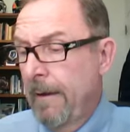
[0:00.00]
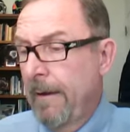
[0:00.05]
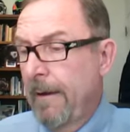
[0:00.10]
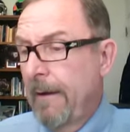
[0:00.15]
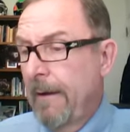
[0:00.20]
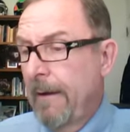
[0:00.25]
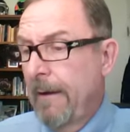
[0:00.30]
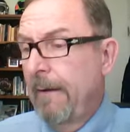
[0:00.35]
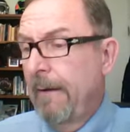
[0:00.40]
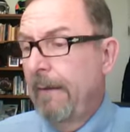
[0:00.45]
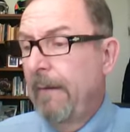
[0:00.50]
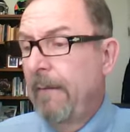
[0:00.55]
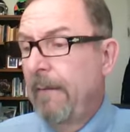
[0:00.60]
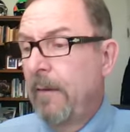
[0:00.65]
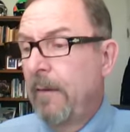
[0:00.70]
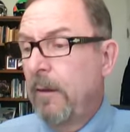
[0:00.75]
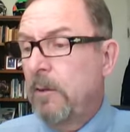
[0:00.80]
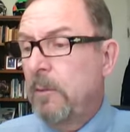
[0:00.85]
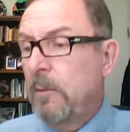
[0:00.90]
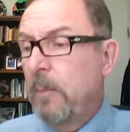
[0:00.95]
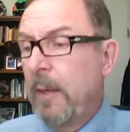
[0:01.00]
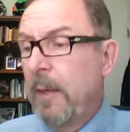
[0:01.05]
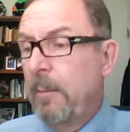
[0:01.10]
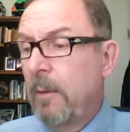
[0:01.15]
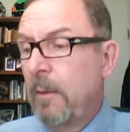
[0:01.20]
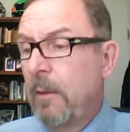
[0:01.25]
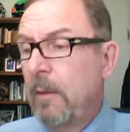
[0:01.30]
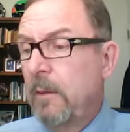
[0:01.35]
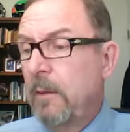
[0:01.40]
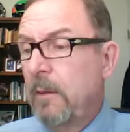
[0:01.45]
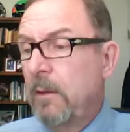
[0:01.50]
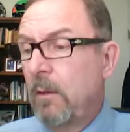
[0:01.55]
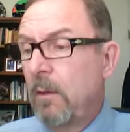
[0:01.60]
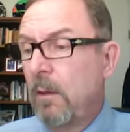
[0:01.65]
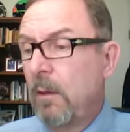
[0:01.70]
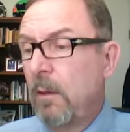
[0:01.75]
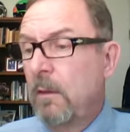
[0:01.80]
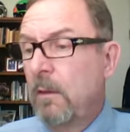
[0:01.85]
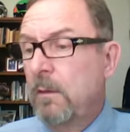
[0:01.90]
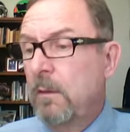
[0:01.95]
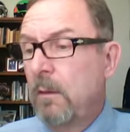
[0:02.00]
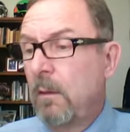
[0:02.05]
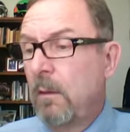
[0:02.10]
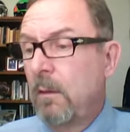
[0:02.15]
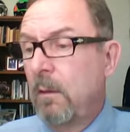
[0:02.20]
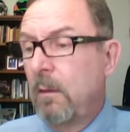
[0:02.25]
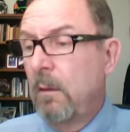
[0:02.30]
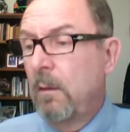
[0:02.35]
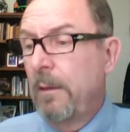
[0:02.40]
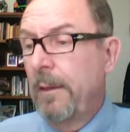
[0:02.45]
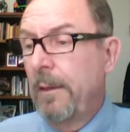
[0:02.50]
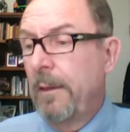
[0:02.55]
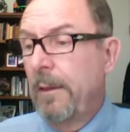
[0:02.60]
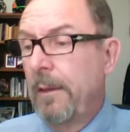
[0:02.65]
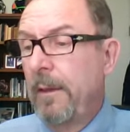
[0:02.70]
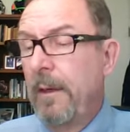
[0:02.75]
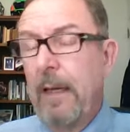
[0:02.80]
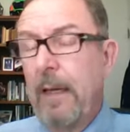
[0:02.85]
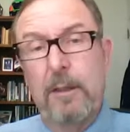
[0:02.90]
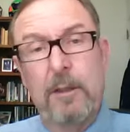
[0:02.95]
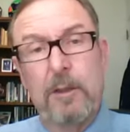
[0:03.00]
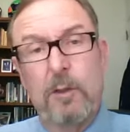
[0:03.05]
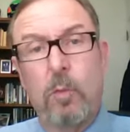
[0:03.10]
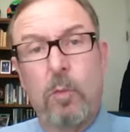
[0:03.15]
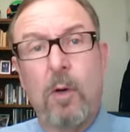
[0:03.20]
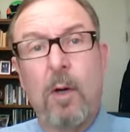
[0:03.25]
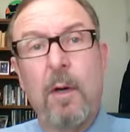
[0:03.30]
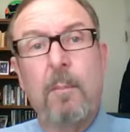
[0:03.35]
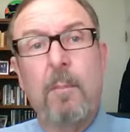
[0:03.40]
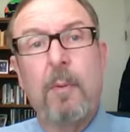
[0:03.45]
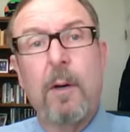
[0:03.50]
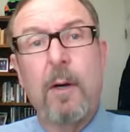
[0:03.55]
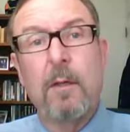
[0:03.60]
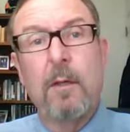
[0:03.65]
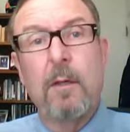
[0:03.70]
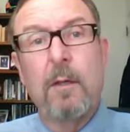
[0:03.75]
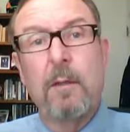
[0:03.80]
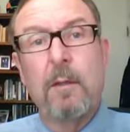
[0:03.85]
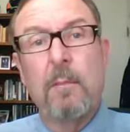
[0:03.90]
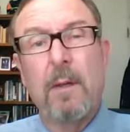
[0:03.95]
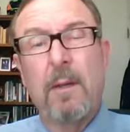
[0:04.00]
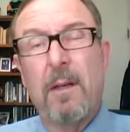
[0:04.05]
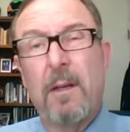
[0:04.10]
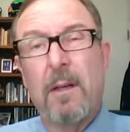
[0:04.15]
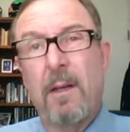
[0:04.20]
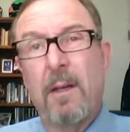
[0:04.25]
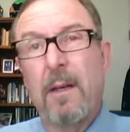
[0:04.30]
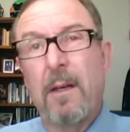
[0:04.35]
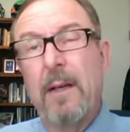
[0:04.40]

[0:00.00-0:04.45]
And those people are in charge, not just one person, but they're going to